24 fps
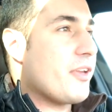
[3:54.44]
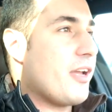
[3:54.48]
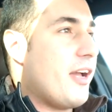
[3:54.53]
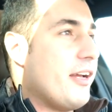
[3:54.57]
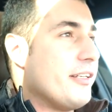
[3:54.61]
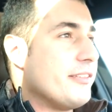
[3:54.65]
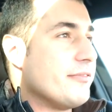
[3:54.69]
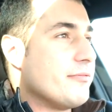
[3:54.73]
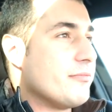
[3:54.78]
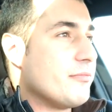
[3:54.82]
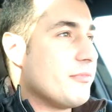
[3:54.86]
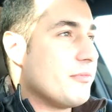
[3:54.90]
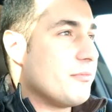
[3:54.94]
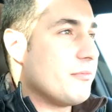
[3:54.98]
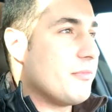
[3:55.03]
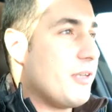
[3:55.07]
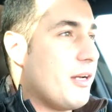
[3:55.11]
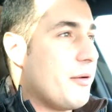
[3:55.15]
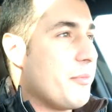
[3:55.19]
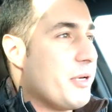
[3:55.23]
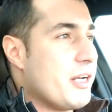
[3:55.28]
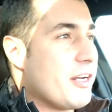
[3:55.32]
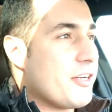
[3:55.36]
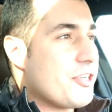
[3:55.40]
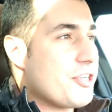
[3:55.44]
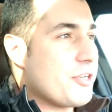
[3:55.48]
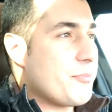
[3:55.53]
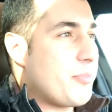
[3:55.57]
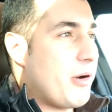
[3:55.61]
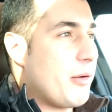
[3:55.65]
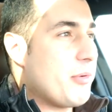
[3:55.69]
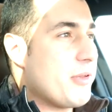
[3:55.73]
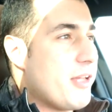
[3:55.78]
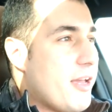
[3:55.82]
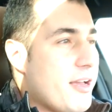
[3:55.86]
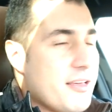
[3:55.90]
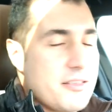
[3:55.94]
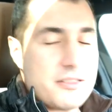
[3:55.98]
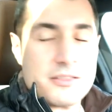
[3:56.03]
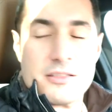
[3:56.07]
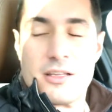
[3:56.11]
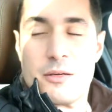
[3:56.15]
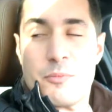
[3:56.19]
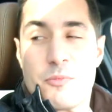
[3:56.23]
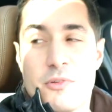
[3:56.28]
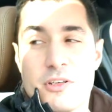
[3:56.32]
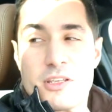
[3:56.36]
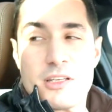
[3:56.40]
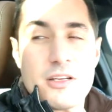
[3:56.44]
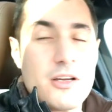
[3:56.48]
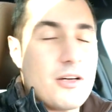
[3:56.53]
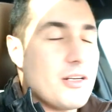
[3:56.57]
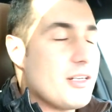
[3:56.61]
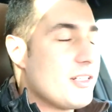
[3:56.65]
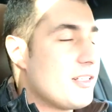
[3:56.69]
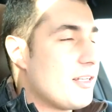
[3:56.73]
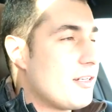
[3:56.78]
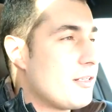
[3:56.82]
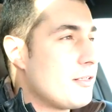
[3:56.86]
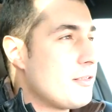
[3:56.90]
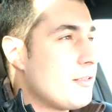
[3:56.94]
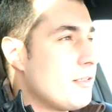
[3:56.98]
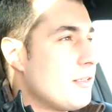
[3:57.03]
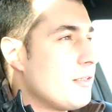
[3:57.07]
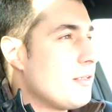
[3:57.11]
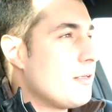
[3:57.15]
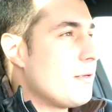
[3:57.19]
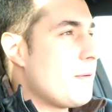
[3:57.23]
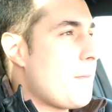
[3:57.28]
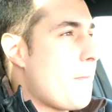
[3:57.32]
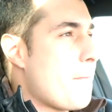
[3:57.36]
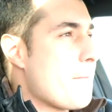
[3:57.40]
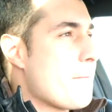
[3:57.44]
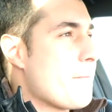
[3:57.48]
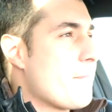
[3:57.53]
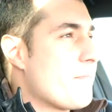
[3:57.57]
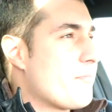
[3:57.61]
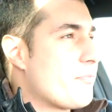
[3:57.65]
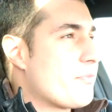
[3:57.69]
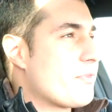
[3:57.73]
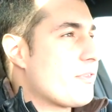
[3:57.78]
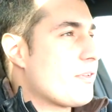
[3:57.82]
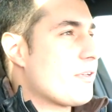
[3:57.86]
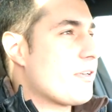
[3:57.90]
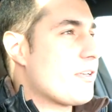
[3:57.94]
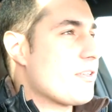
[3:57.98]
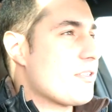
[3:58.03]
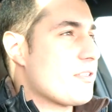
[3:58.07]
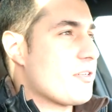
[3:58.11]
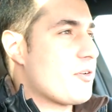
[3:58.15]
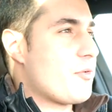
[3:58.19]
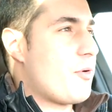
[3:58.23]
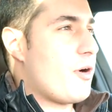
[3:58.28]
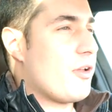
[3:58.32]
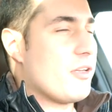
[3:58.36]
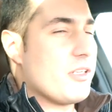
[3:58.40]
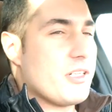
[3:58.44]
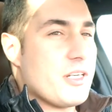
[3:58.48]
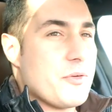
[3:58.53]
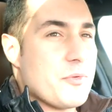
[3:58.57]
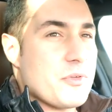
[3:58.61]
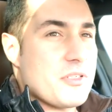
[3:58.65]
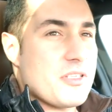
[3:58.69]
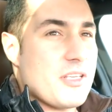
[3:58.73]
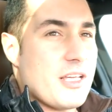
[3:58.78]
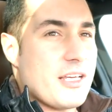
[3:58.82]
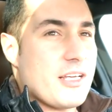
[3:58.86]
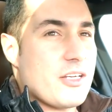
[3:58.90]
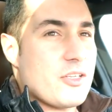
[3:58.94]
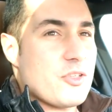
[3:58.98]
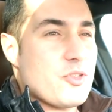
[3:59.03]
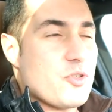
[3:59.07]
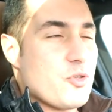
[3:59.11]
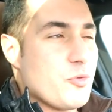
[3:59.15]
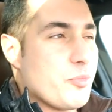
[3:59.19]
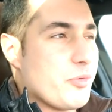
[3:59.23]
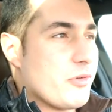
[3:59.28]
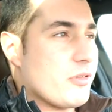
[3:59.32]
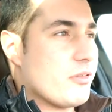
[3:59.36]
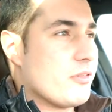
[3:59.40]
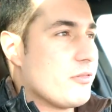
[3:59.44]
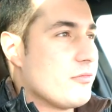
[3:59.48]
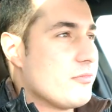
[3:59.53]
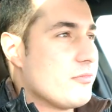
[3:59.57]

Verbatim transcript: and I mean I should probably ask them where they got it done. Mm-hmm. the quality was like super